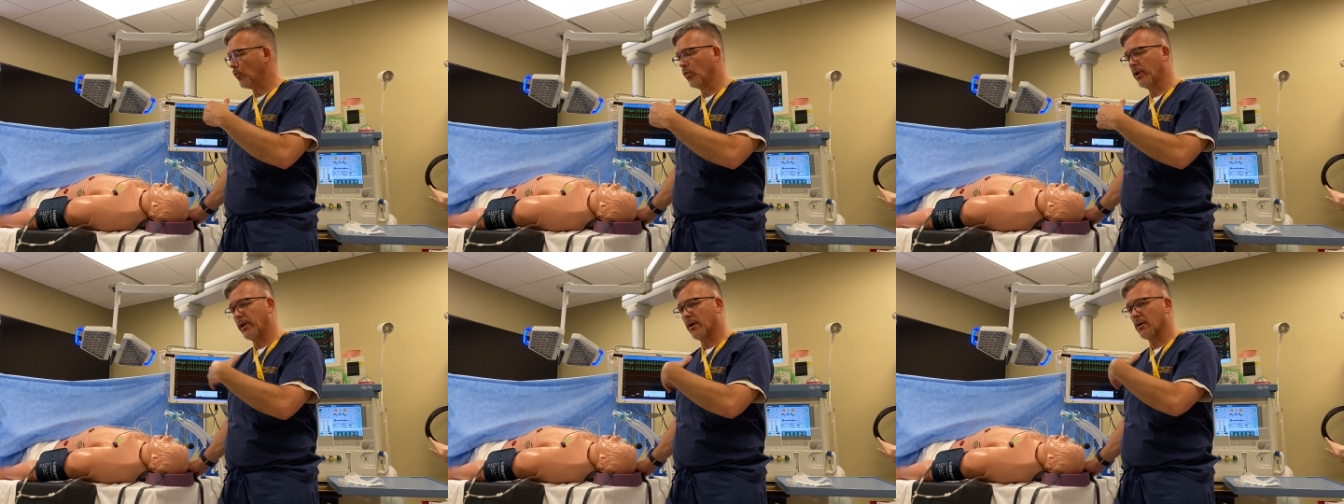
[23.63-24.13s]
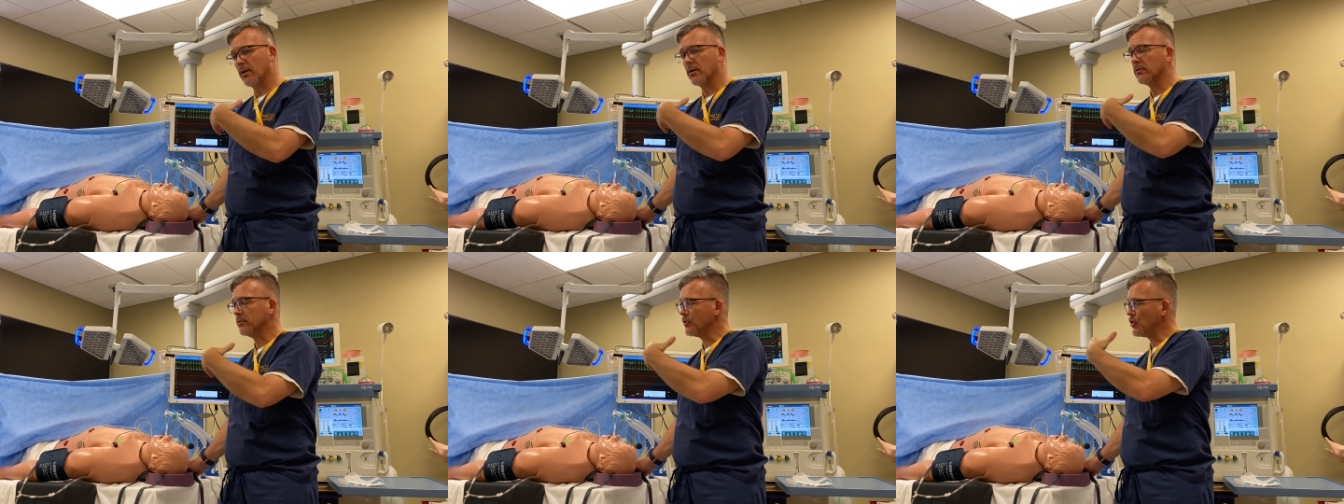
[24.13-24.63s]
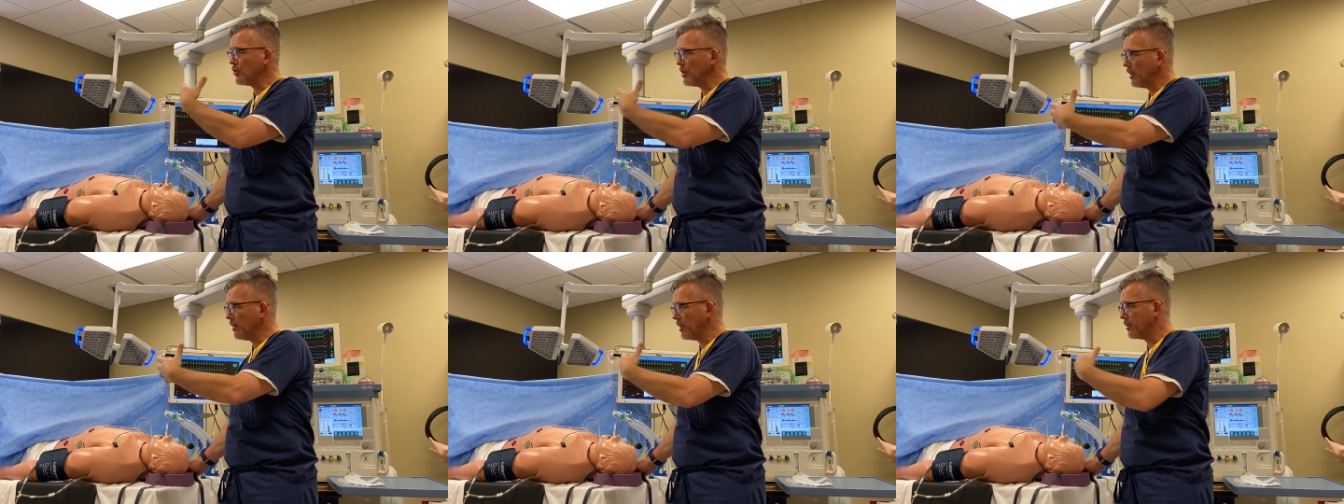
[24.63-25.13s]
we are
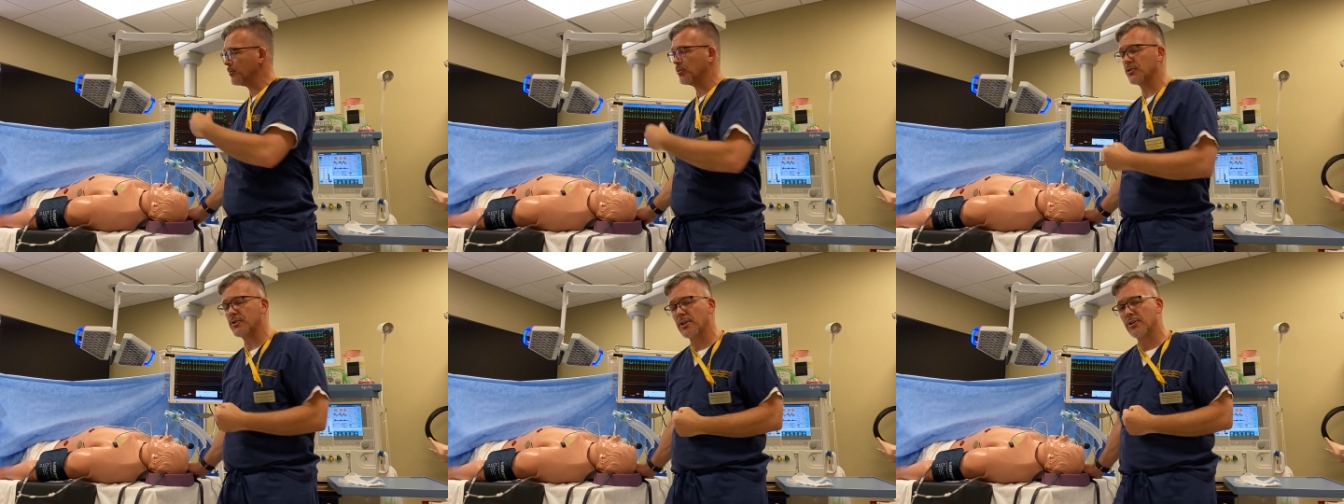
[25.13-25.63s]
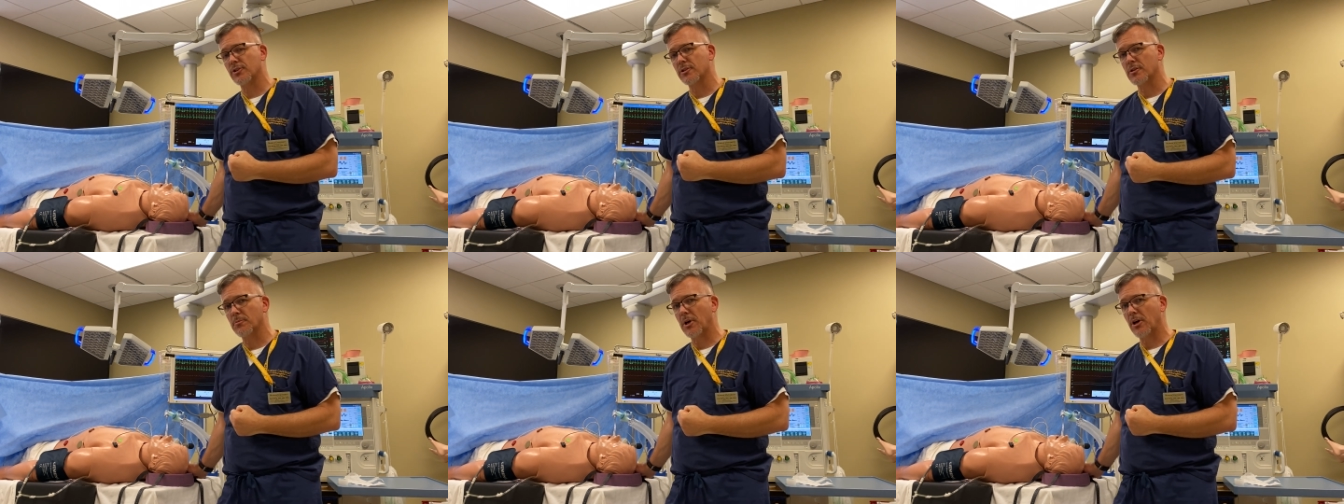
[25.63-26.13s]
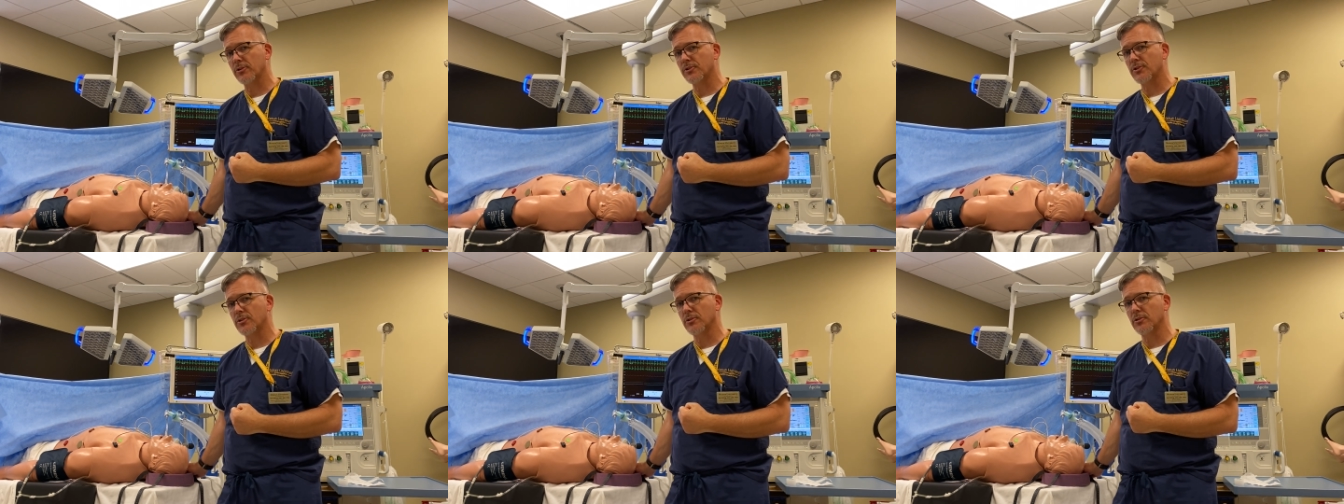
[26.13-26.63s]
seeing that the procedure is about
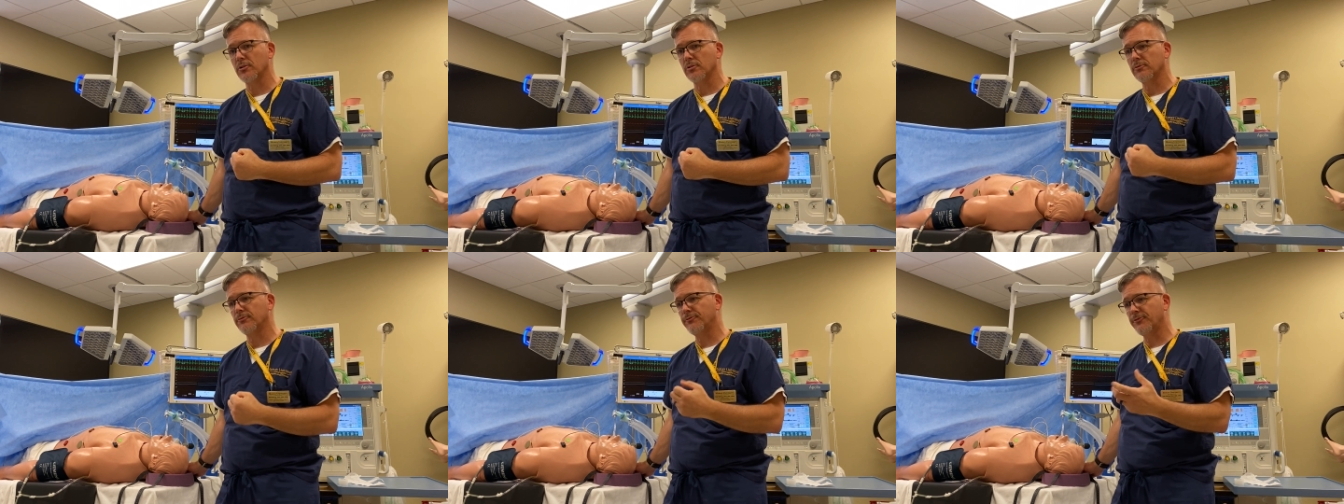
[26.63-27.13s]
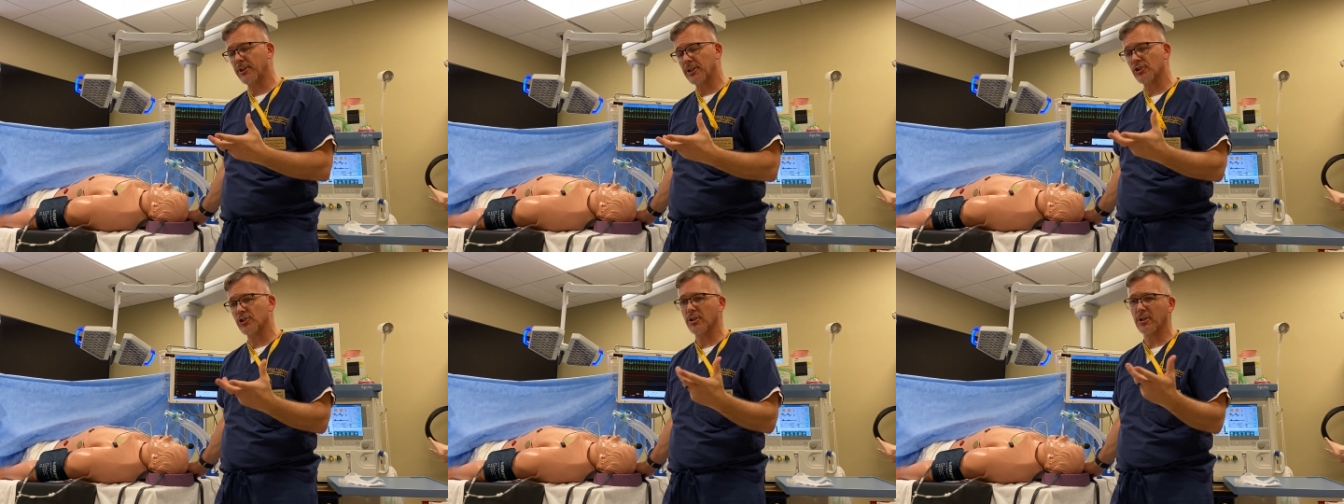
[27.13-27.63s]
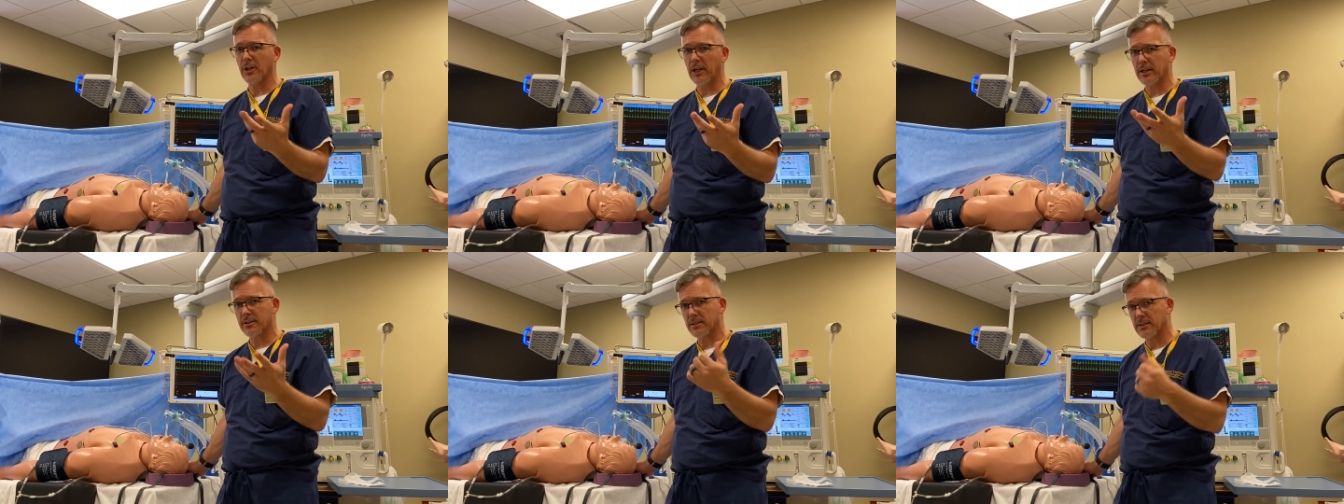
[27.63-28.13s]
to finish in the
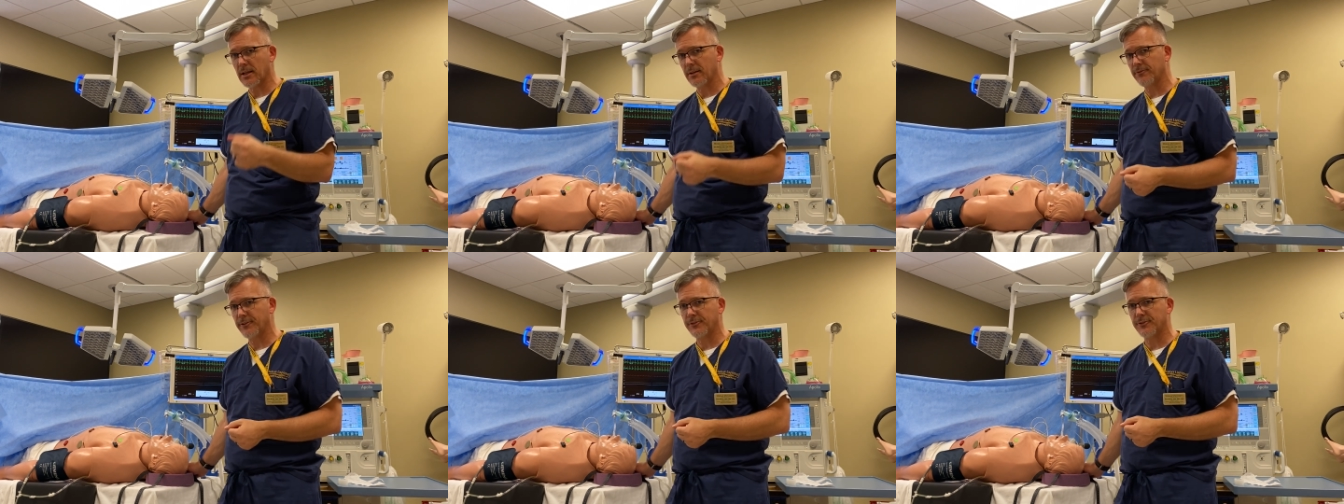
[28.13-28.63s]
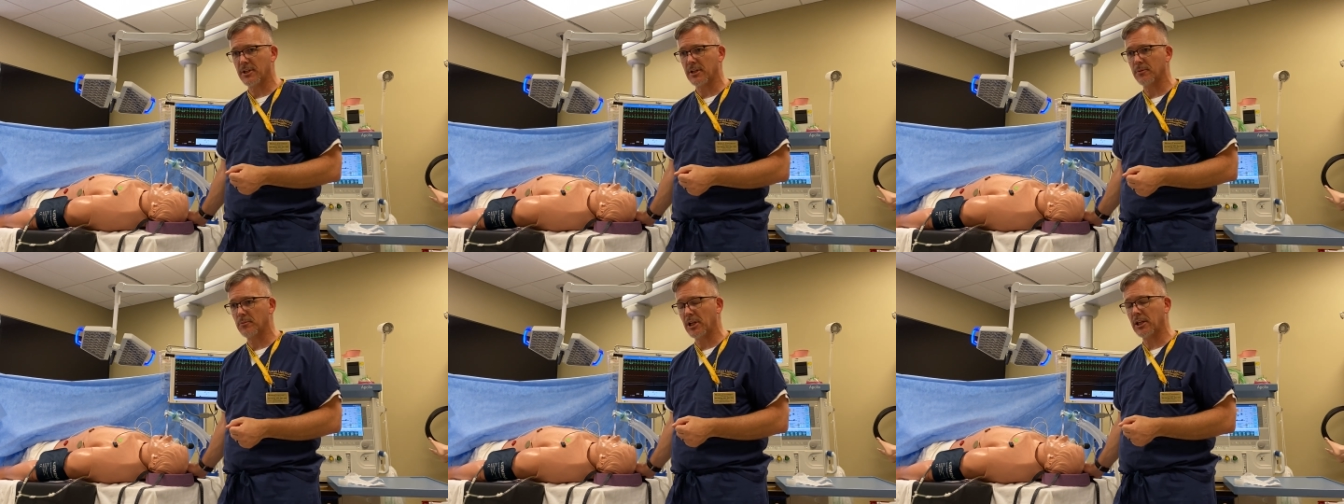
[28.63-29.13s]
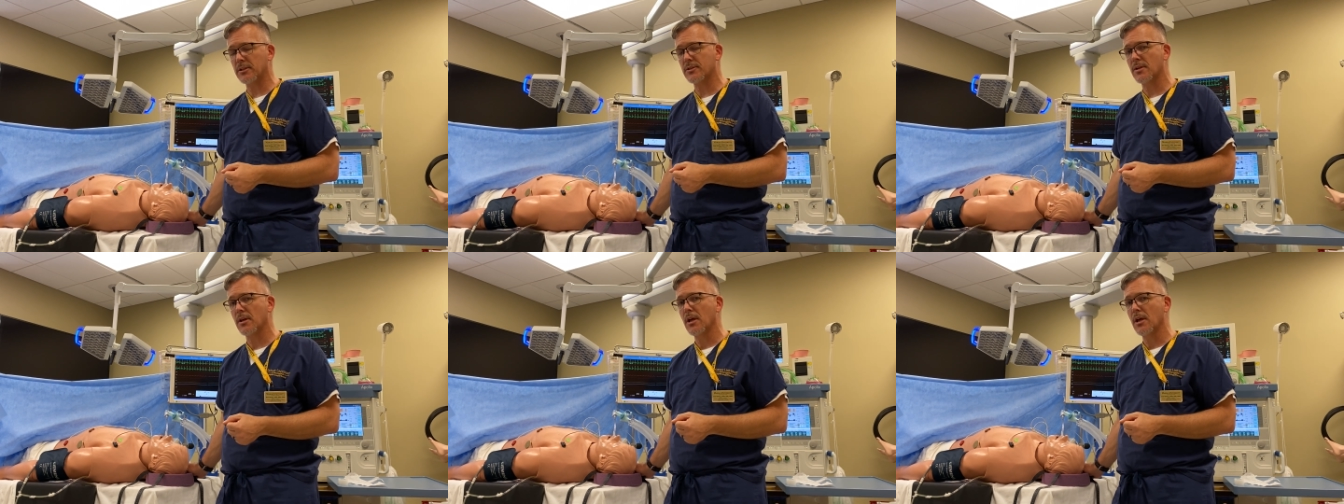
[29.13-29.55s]
next 10-15 minutes.